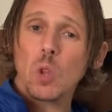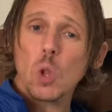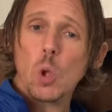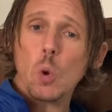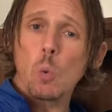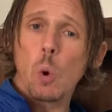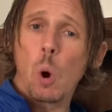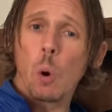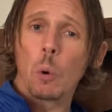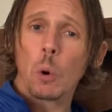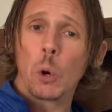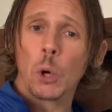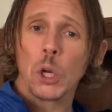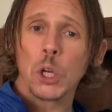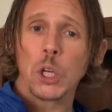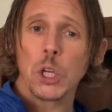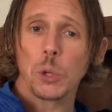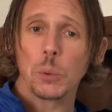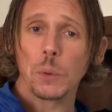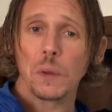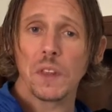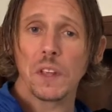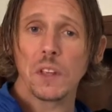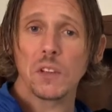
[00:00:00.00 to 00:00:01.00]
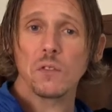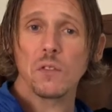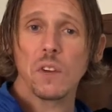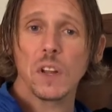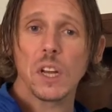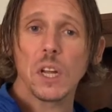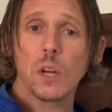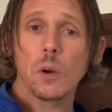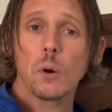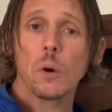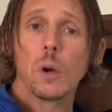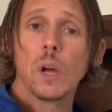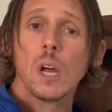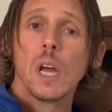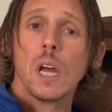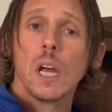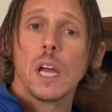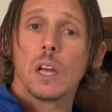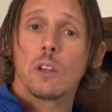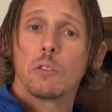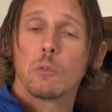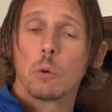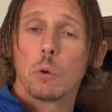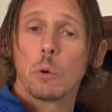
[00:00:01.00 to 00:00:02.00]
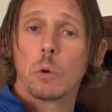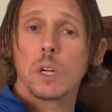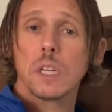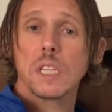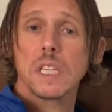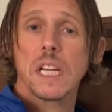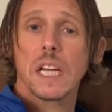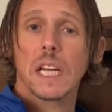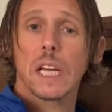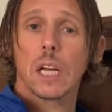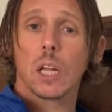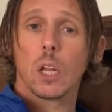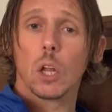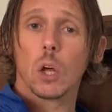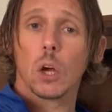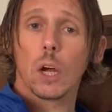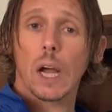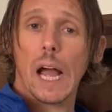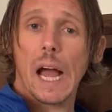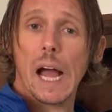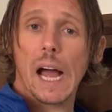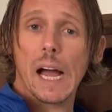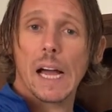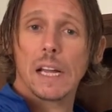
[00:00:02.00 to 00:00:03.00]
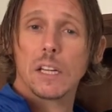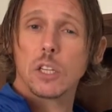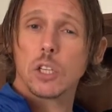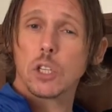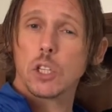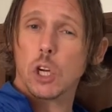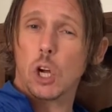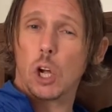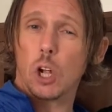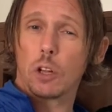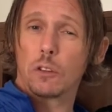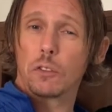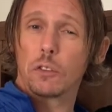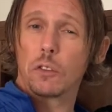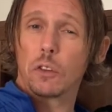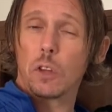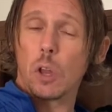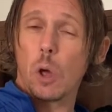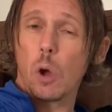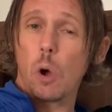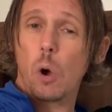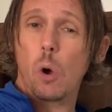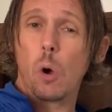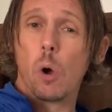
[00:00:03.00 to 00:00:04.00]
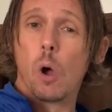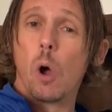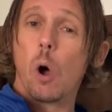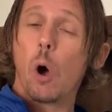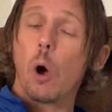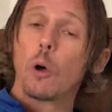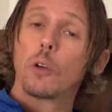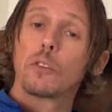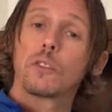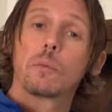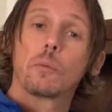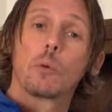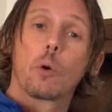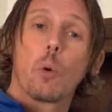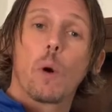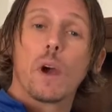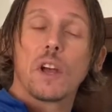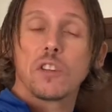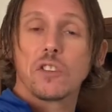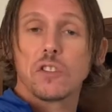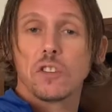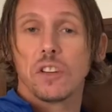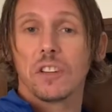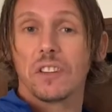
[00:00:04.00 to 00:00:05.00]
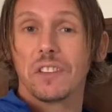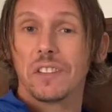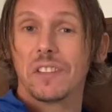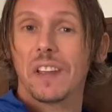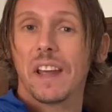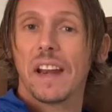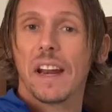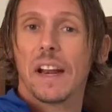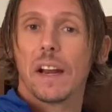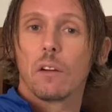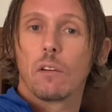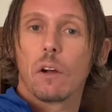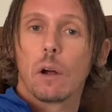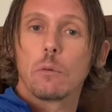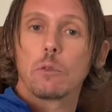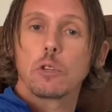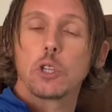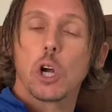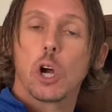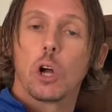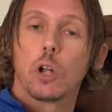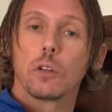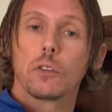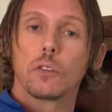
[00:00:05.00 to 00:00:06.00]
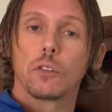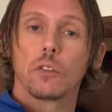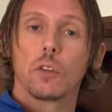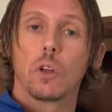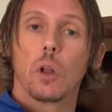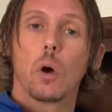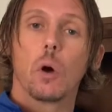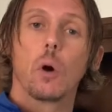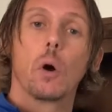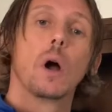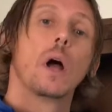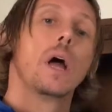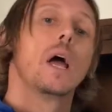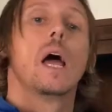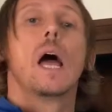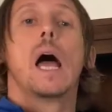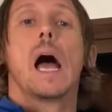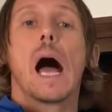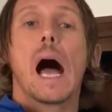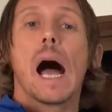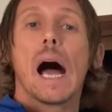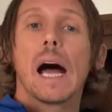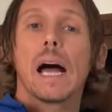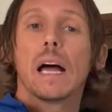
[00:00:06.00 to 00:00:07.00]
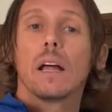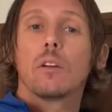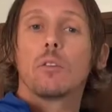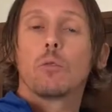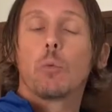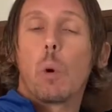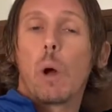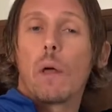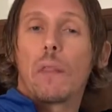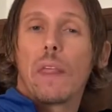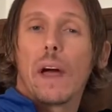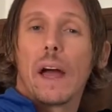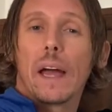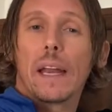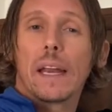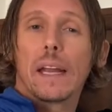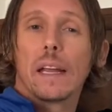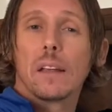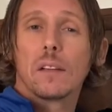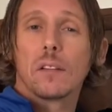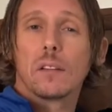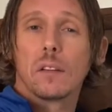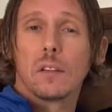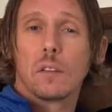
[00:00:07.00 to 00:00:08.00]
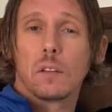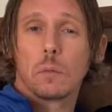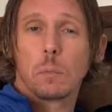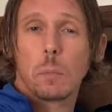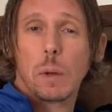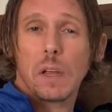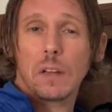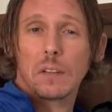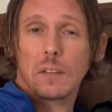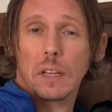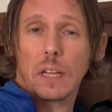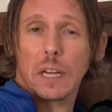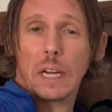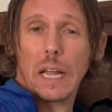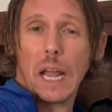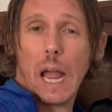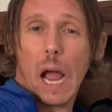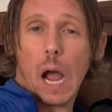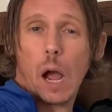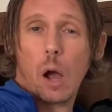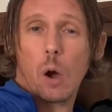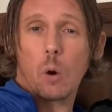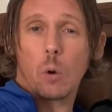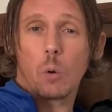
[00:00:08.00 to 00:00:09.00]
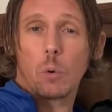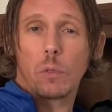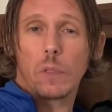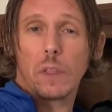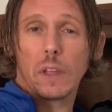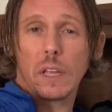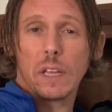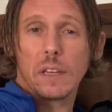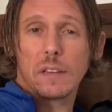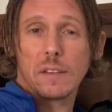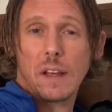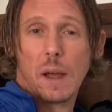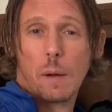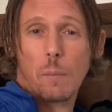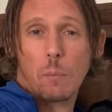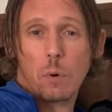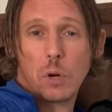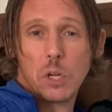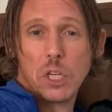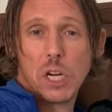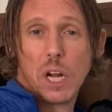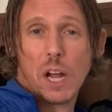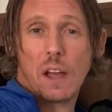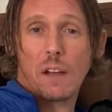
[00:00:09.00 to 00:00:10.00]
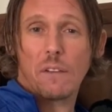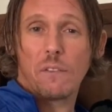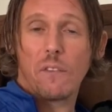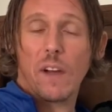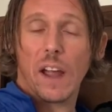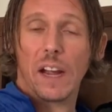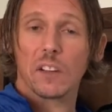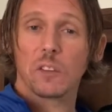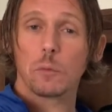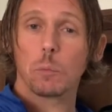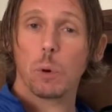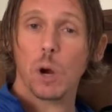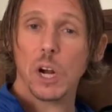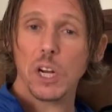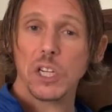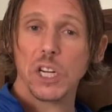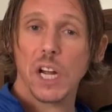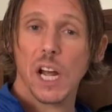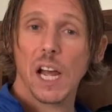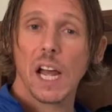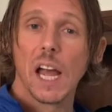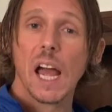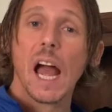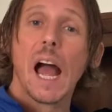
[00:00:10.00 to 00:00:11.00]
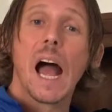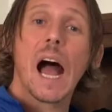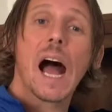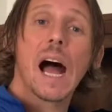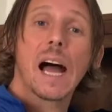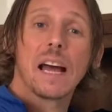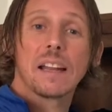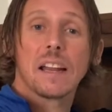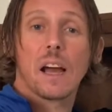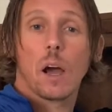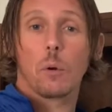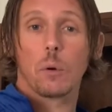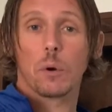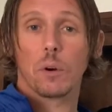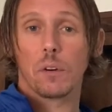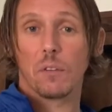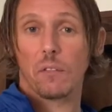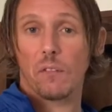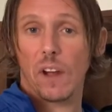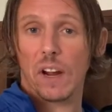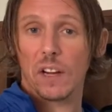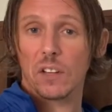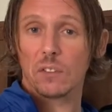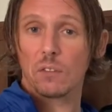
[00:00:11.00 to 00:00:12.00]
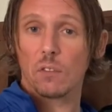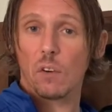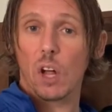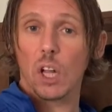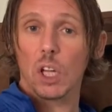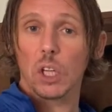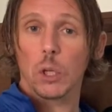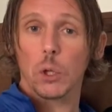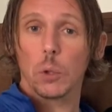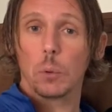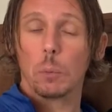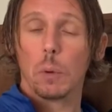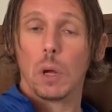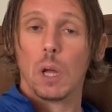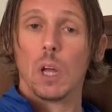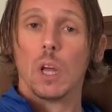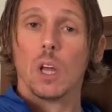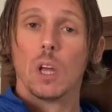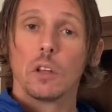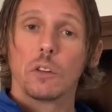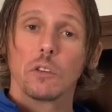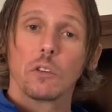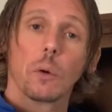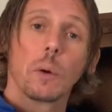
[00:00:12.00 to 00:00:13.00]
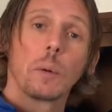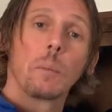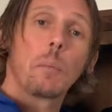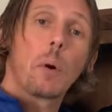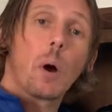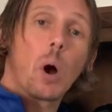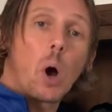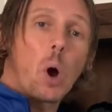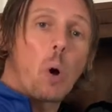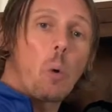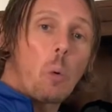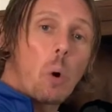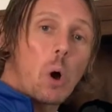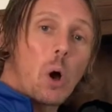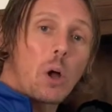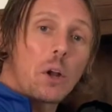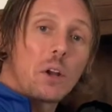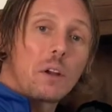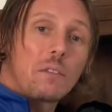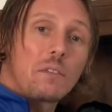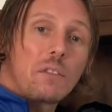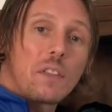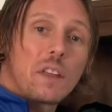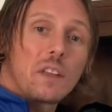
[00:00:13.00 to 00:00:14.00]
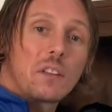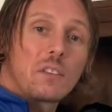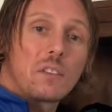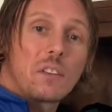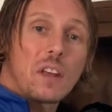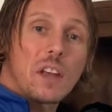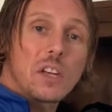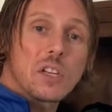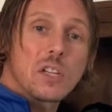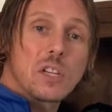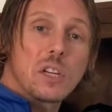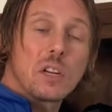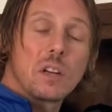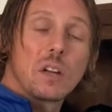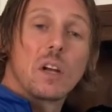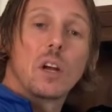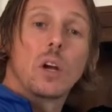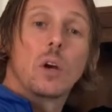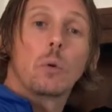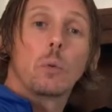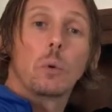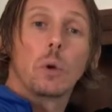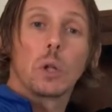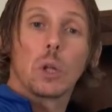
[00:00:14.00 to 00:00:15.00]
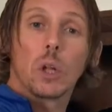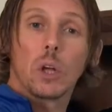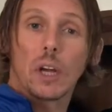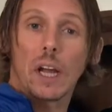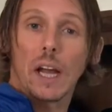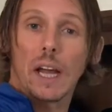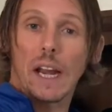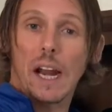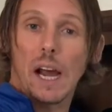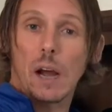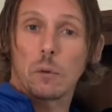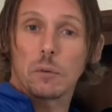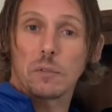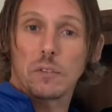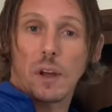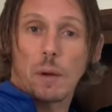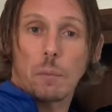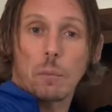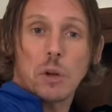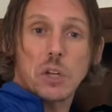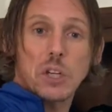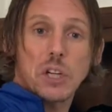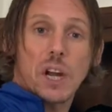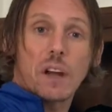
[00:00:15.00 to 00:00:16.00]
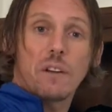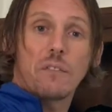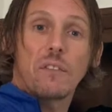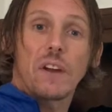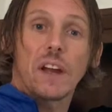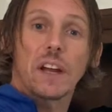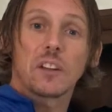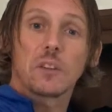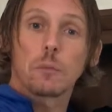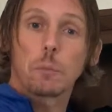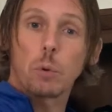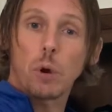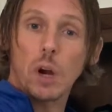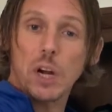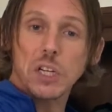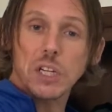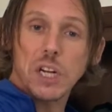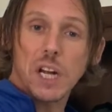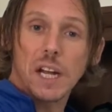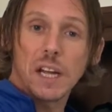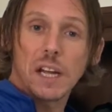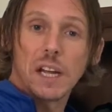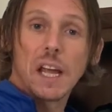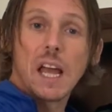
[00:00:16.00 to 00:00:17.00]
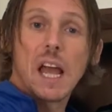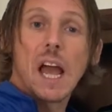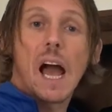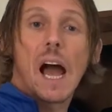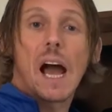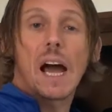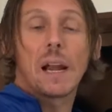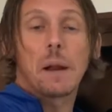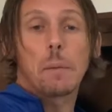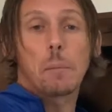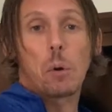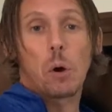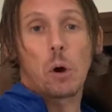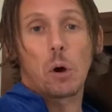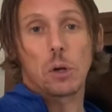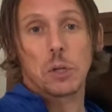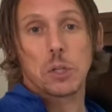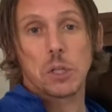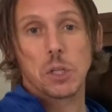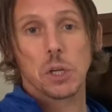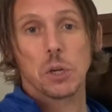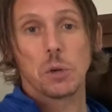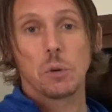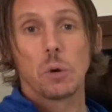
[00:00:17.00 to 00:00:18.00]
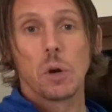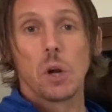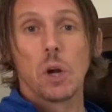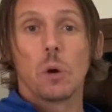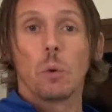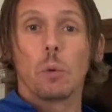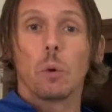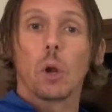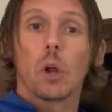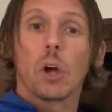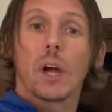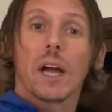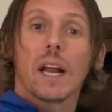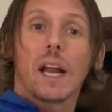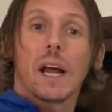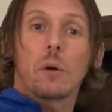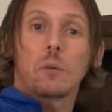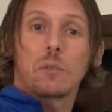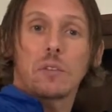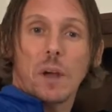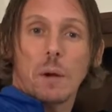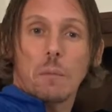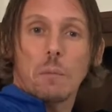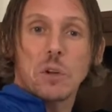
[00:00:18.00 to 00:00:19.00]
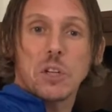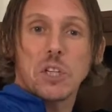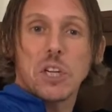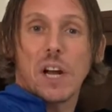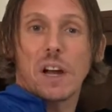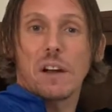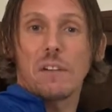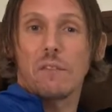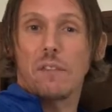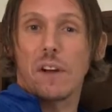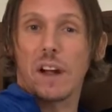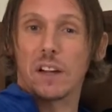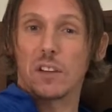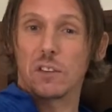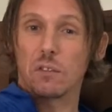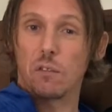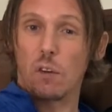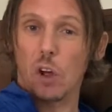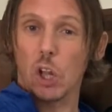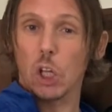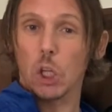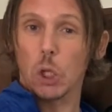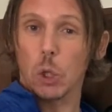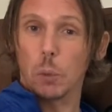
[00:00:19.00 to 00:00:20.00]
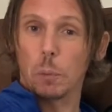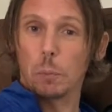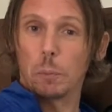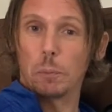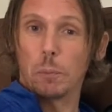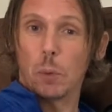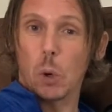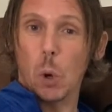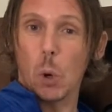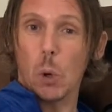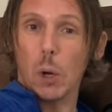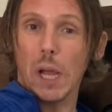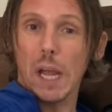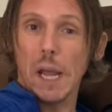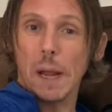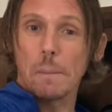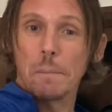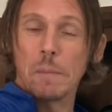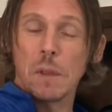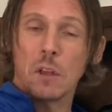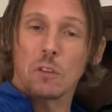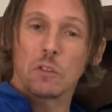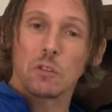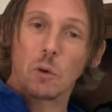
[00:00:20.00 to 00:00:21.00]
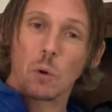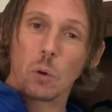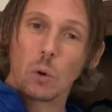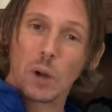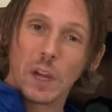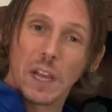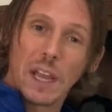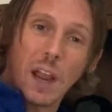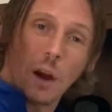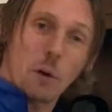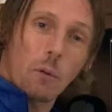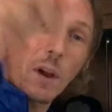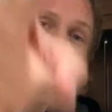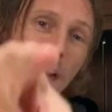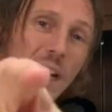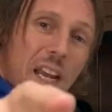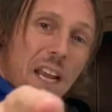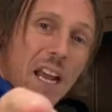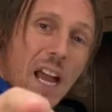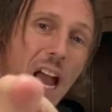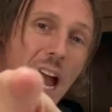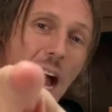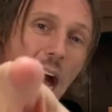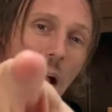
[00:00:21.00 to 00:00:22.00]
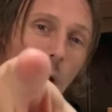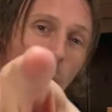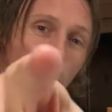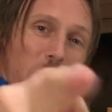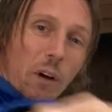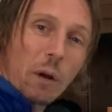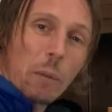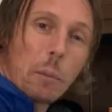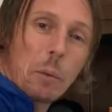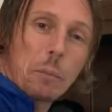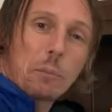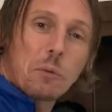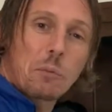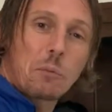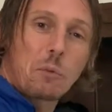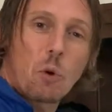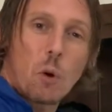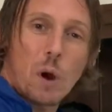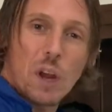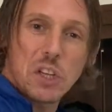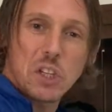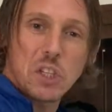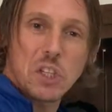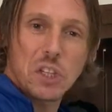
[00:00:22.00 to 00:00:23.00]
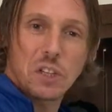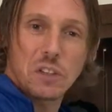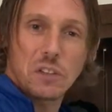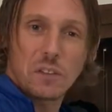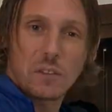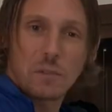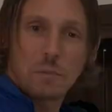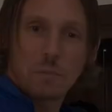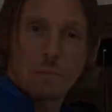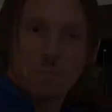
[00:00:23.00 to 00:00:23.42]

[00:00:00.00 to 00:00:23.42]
What we're going to do in this video is we're going to take a look at Charles's law, or some questions centered around Charles's law. And what that is basically how the temperature affects pressure and how it affects volume. So in part one of this session, we'll look at how temperature affects pressure. And in part two, we'll look at how temperature affects volume. Okay, so get ready. I'll rip up some questions.